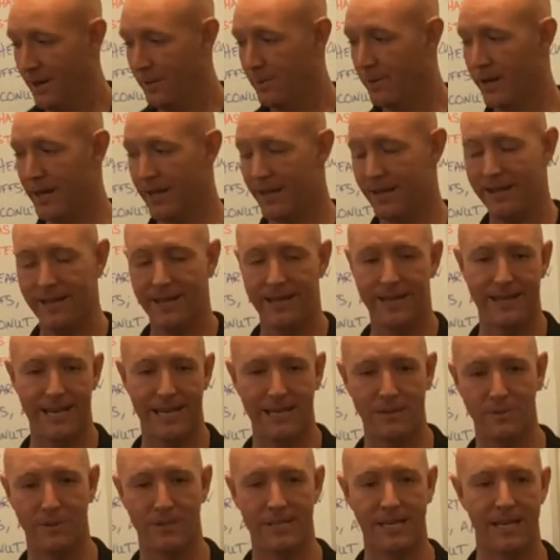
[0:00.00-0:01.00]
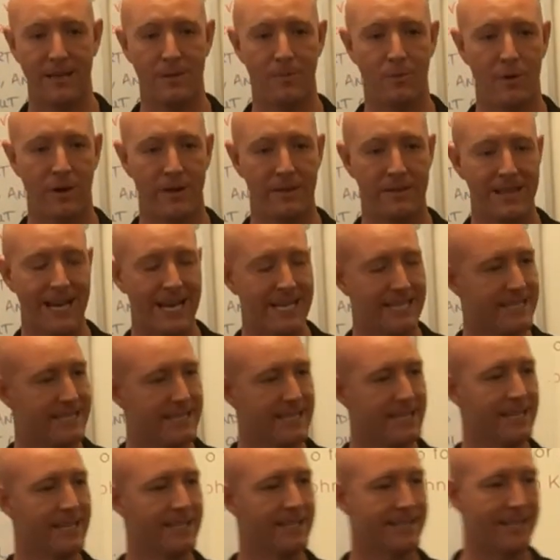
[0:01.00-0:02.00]
But that's beside the point. That's
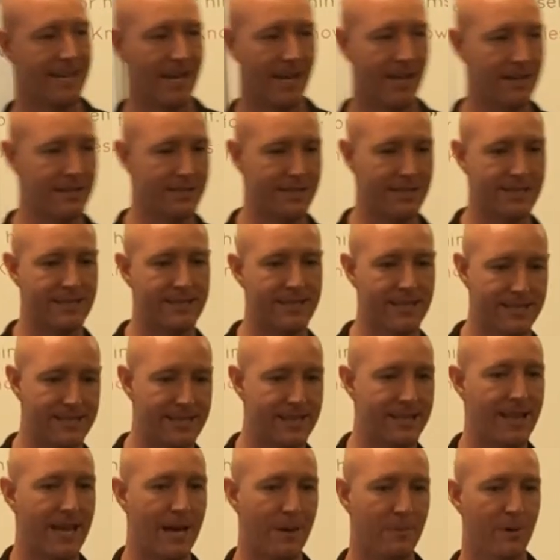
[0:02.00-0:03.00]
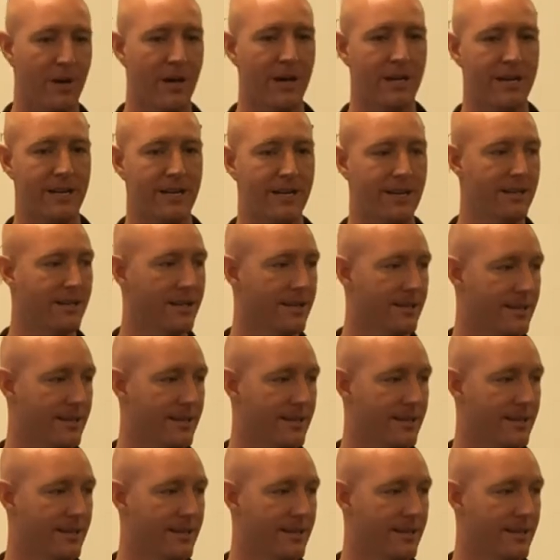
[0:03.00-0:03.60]
the intelligence that's in that body.